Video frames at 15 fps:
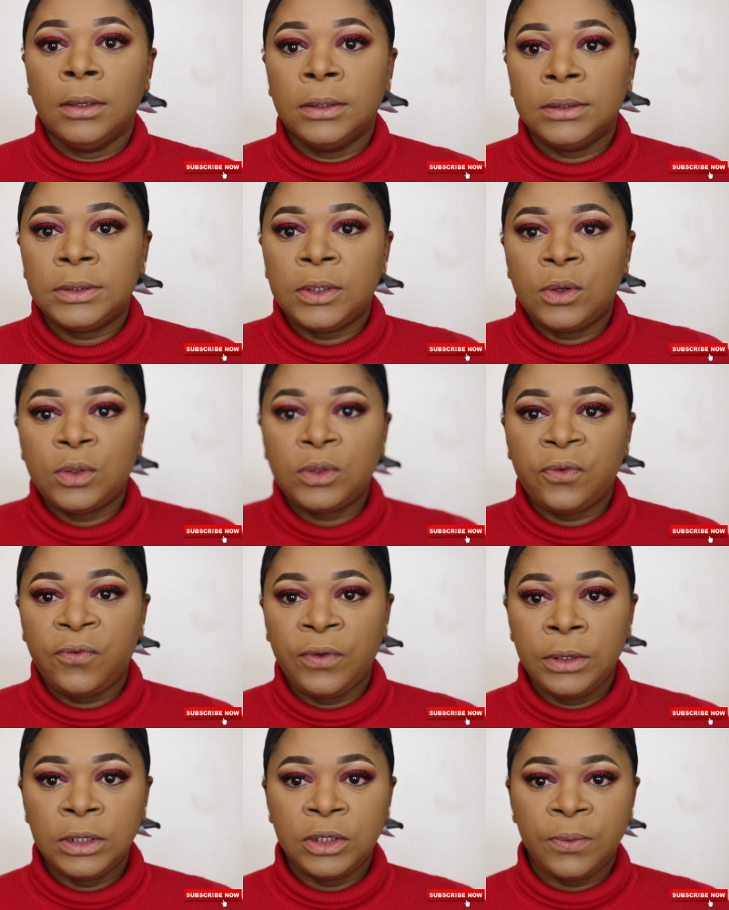is. So to
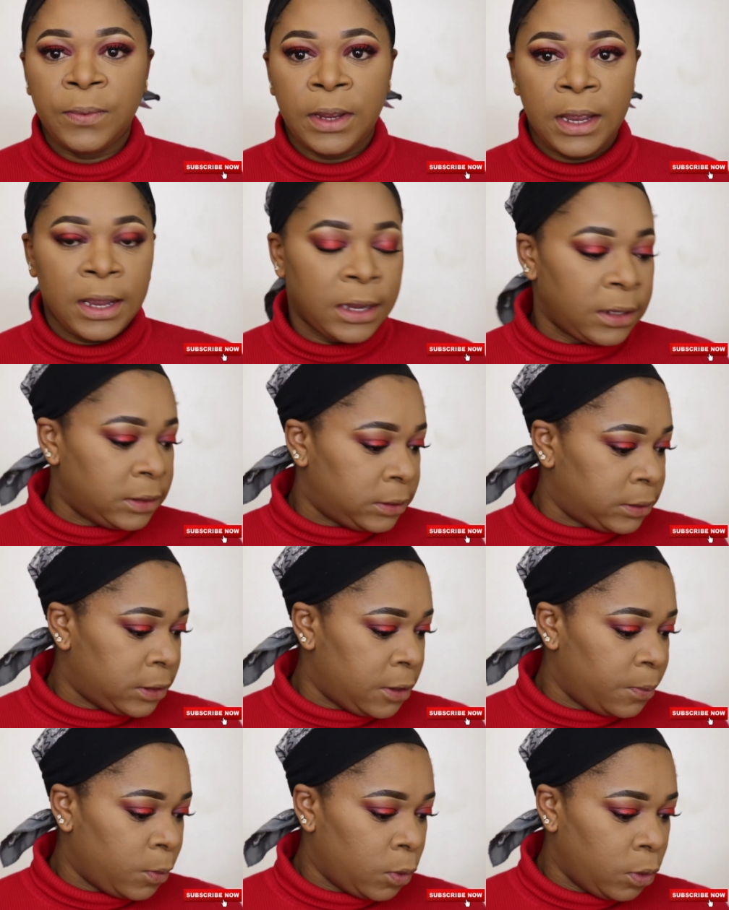finish my eyes,
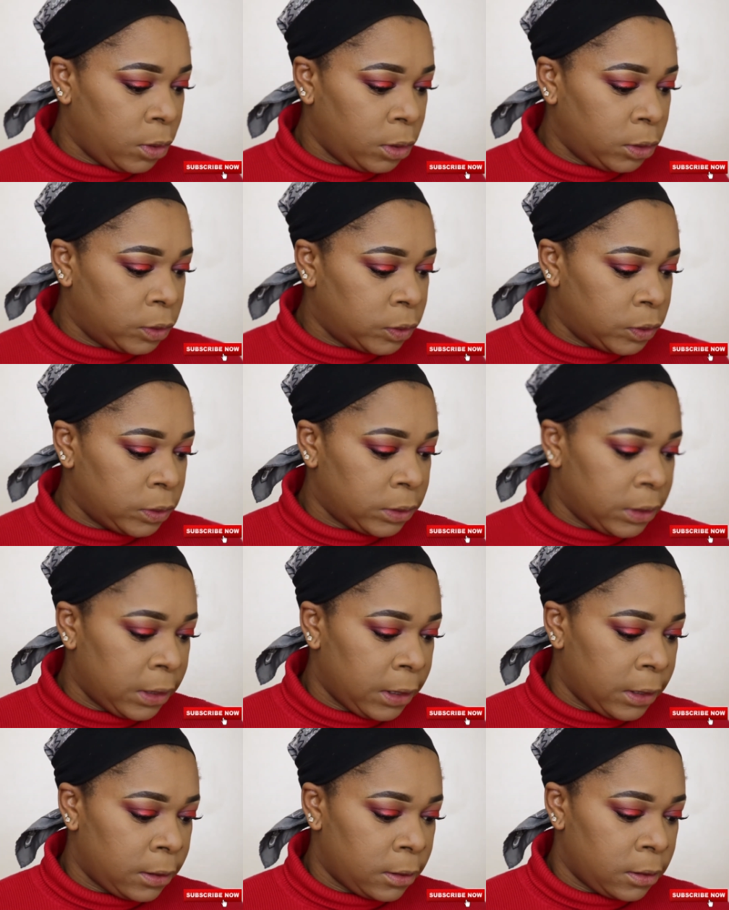I'm going to
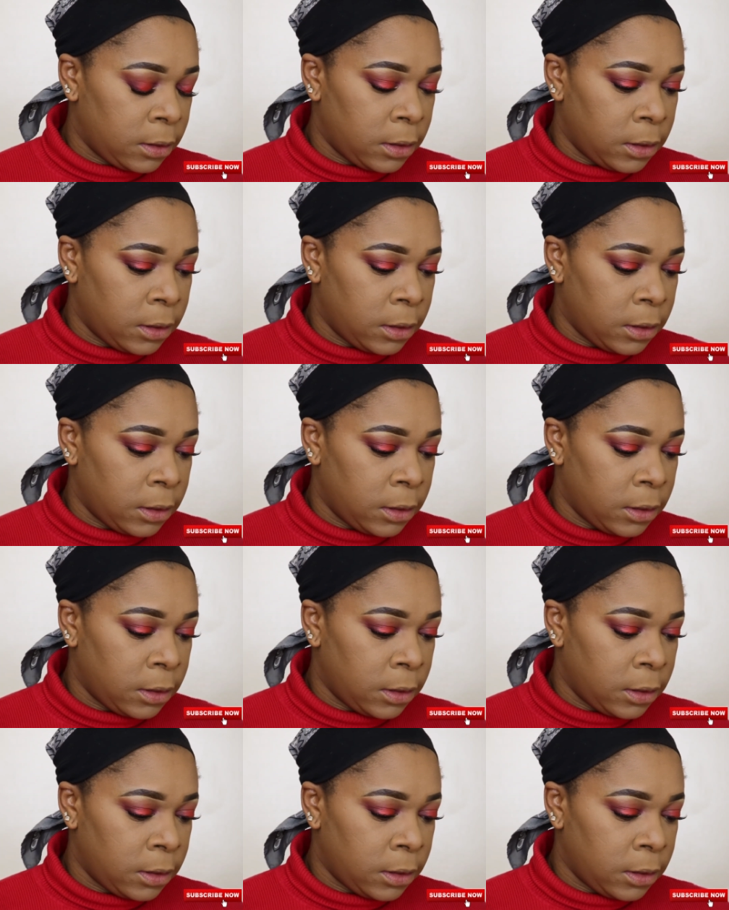take